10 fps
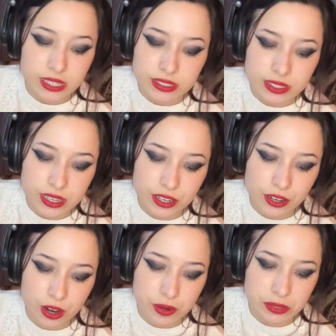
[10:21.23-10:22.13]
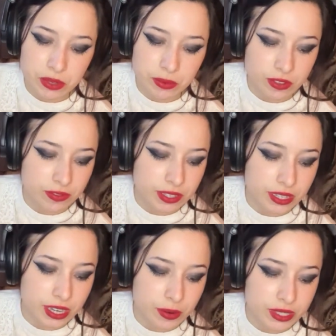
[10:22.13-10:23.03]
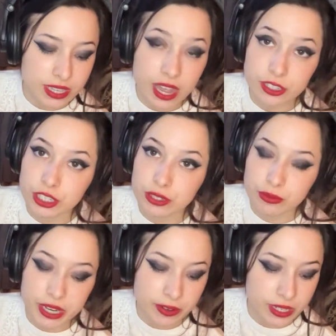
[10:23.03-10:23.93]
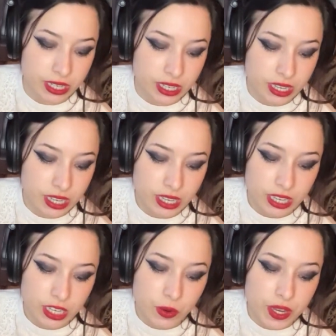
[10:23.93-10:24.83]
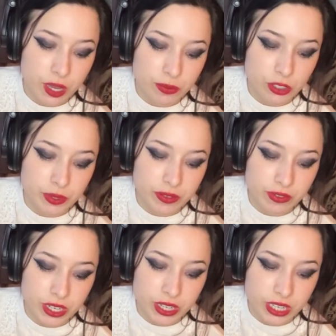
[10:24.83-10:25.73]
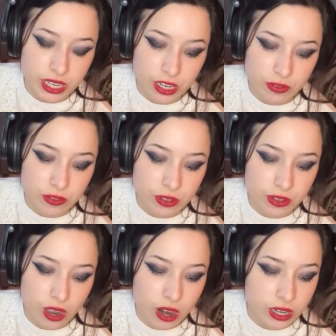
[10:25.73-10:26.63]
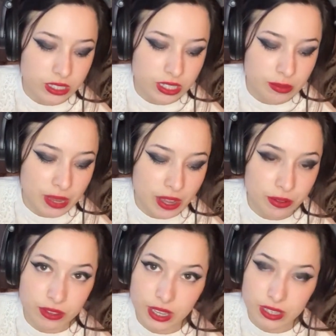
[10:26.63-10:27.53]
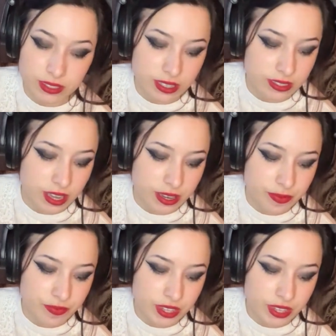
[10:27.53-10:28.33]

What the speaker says: Seeing her always made me feel like I was catching a rarity, going up to it very careful, heart in mouth, as they say.